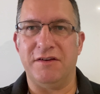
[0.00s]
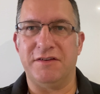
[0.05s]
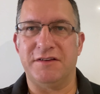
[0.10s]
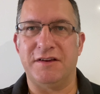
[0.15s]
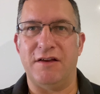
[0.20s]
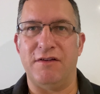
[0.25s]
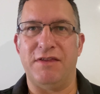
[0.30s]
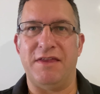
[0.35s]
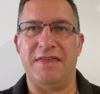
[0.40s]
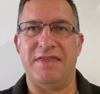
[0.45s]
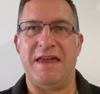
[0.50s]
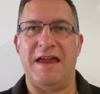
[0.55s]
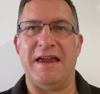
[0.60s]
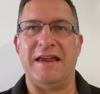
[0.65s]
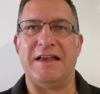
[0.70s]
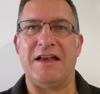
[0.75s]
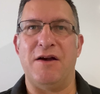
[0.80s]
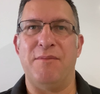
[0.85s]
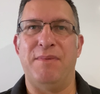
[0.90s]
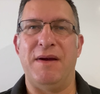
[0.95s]
So there you
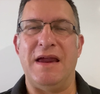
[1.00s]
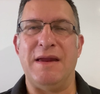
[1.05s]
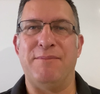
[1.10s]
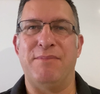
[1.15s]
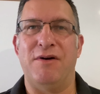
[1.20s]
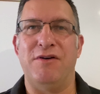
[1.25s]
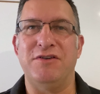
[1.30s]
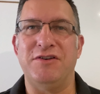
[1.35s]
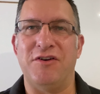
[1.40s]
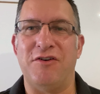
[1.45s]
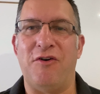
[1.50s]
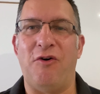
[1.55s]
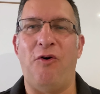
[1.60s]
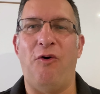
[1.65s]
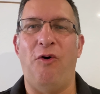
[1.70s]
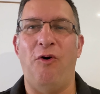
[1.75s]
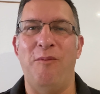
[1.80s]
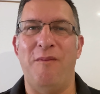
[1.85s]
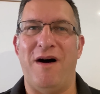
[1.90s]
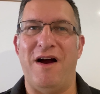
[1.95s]
go, people, you're
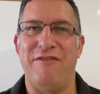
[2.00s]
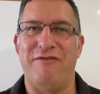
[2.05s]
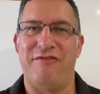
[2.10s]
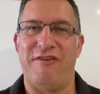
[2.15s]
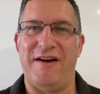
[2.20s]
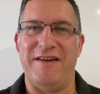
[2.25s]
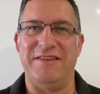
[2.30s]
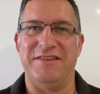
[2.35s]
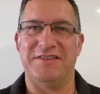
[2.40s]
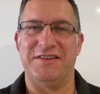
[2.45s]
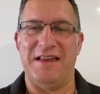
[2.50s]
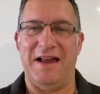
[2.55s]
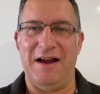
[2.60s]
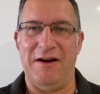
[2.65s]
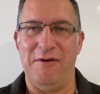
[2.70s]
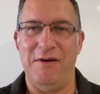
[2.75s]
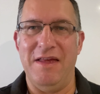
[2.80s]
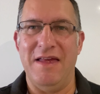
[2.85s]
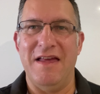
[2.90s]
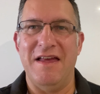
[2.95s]
all my friends
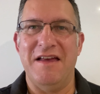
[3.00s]
now.